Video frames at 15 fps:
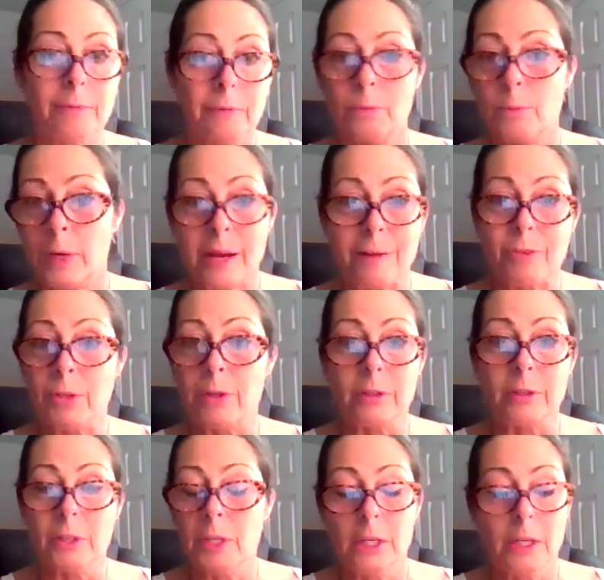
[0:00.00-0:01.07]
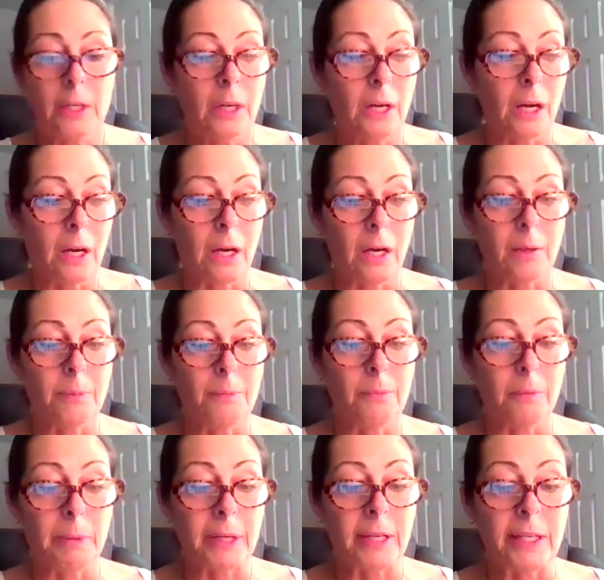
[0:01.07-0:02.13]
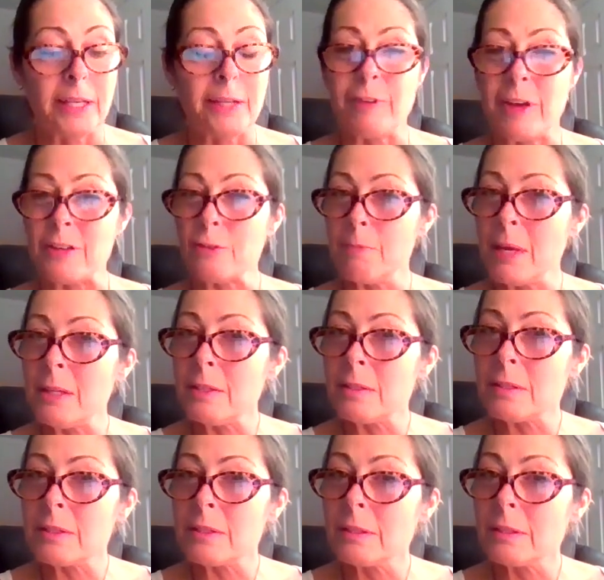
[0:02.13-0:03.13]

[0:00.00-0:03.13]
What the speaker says: whatever. But an investment,